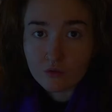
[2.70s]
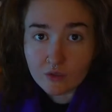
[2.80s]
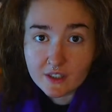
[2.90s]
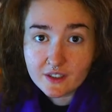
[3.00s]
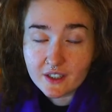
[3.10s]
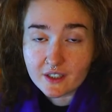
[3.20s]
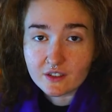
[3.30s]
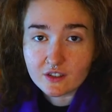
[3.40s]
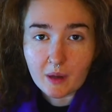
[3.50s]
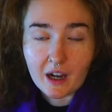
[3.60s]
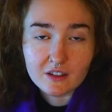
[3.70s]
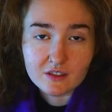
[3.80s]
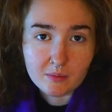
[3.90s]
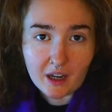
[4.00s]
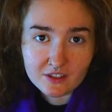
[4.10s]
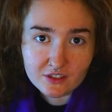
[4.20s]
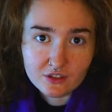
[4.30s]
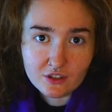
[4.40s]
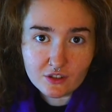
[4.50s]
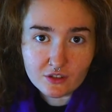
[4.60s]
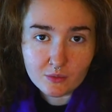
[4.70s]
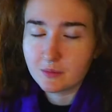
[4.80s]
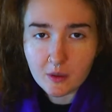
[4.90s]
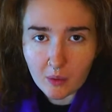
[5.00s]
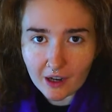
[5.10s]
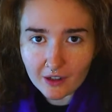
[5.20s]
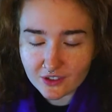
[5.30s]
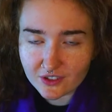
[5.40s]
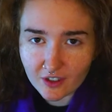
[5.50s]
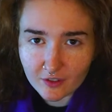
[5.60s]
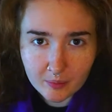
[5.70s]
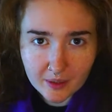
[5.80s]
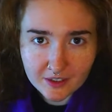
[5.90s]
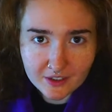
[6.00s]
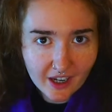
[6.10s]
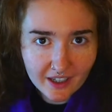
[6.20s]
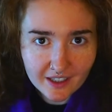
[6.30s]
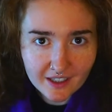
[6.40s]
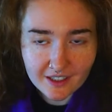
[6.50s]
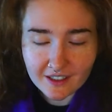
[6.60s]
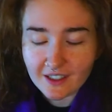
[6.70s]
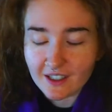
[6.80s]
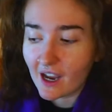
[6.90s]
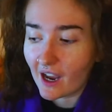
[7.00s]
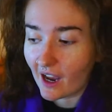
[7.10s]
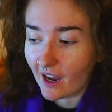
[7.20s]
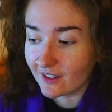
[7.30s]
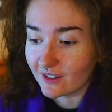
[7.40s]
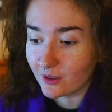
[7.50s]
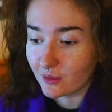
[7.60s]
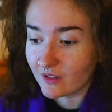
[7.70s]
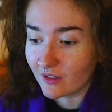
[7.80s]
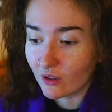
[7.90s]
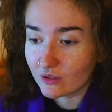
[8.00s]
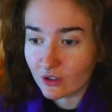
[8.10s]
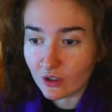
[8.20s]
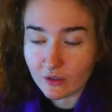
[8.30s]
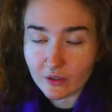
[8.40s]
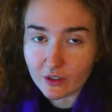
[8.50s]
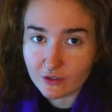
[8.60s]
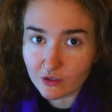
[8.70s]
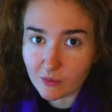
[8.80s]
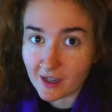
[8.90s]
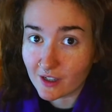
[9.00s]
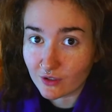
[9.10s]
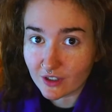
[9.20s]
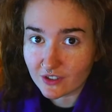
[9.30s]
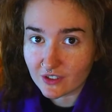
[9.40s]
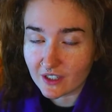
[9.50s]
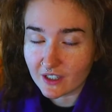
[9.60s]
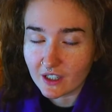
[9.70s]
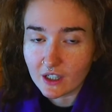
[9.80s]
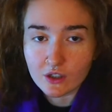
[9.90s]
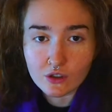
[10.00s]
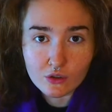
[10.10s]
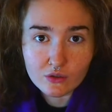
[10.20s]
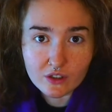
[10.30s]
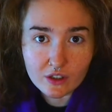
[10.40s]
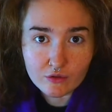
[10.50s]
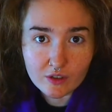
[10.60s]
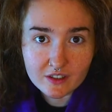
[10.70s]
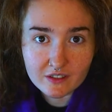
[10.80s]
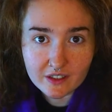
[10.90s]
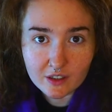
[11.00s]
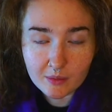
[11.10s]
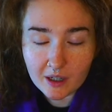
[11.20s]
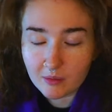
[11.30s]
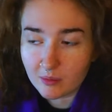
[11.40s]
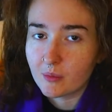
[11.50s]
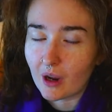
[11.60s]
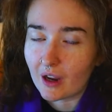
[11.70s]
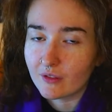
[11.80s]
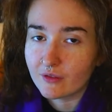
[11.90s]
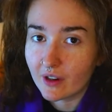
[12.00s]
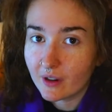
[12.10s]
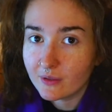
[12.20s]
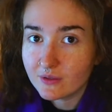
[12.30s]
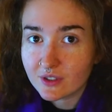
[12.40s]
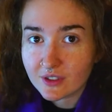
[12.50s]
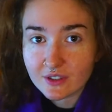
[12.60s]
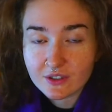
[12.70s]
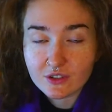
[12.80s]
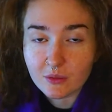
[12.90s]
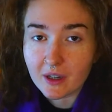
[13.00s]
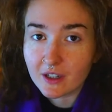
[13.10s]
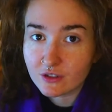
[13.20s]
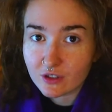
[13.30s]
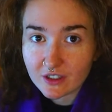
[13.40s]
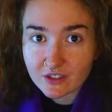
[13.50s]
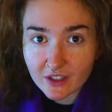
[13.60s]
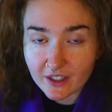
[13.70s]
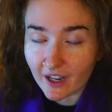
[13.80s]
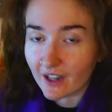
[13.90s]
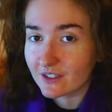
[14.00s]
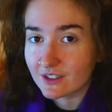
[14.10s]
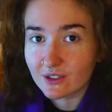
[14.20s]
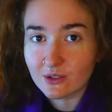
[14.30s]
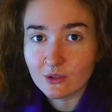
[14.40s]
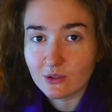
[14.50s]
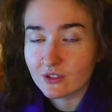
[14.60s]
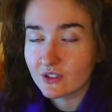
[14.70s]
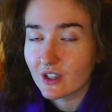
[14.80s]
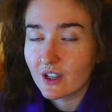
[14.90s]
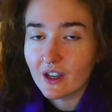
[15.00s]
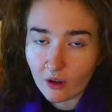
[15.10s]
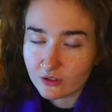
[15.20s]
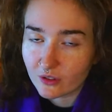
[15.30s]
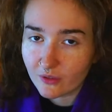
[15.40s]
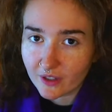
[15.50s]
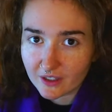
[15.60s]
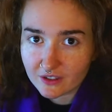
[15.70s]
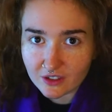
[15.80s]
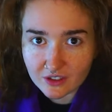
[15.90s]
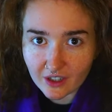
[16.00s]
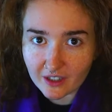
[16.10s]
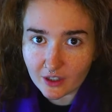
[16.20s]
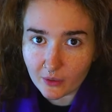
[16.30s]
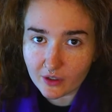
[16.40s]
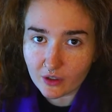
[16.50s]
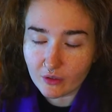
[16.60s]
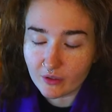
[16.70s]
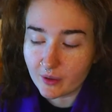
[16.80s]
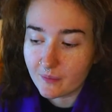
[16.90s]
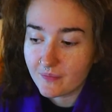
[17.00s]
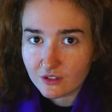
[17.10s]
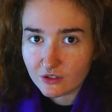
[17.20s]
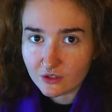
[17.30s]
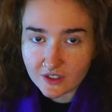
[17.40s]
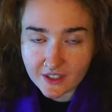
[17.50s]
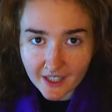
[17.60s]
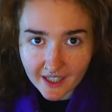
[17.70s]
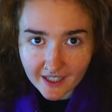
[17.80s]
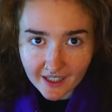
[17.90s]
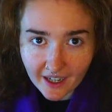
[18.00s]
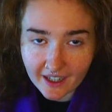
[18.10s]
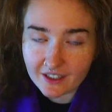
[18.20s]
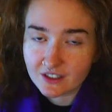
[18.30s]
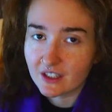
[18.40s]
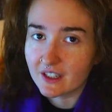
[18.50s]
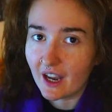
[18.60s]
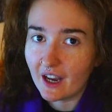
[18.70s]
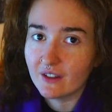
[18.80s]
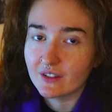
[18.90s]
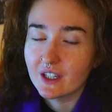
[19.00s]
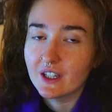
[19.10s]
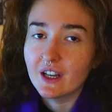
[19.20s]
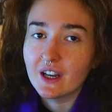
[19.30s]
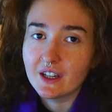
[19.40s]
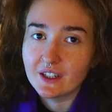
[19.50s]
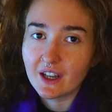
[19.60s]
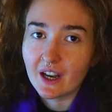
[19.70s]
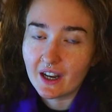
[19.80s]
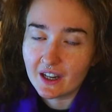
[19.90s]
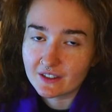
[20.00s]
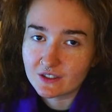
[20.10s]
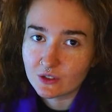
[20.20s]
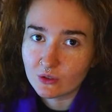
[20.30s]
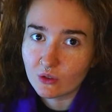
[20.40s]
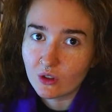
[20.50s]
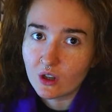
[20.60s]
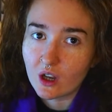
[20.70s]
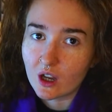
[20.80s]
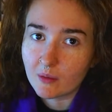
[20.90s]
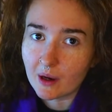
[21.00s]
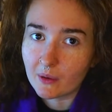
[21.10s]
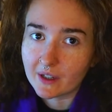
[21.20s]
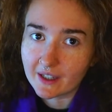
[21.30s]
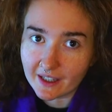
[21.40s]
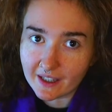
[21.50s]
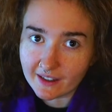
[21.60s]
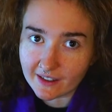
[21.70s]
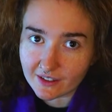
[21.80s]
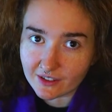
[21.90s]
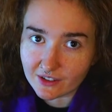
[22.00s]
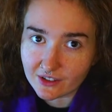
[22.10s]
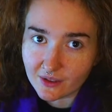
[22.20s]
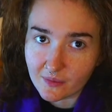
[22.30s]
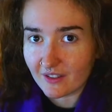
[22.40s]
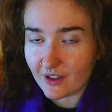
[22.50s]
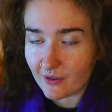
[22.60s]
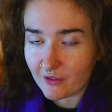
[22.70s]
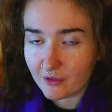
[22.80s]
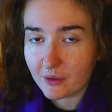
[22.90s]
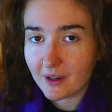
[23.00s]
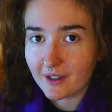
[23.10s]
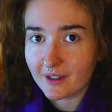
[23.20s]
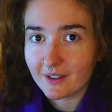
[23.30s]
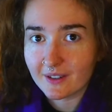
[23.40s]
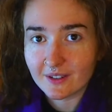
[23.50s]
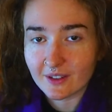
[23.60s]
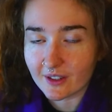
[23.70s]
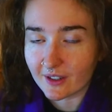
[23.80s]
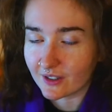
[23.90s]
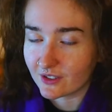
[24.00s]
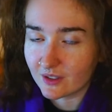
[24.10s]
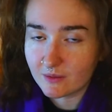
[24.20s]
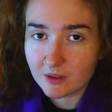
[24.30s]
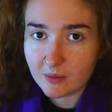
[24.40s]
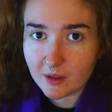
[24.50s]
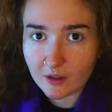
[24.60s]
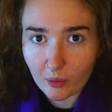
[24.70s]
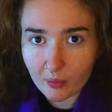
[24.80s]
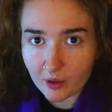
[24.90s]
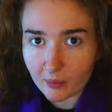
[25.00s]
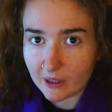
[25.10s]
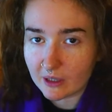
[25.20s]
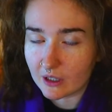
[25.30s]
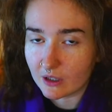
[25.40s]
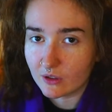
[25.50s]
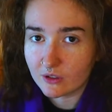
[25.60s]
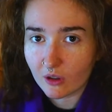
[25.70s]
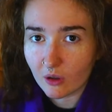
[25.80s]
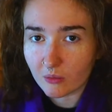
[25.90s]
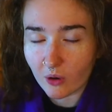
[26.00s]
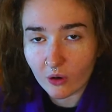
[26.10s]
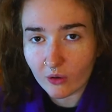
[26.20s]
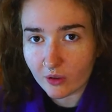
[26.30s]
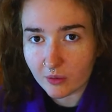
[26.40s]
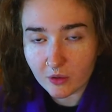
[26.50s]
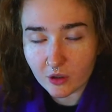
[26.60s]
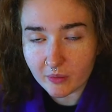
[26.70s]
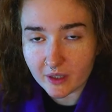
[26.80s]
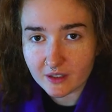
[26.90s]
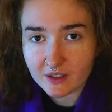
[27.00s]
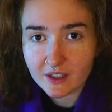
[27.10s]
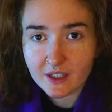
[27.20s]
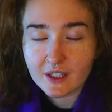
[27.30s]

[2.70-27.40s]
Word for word: Greetings, pilots and passengers. It's been a while since I've been sat here and that we've looked over some interesting news that has recently come out. But I've found some interesting articles, lots of things to start going over. So today I actually have an article about aliens. They're everywhere, they seem to be cropping up in the news a lot more at the moment.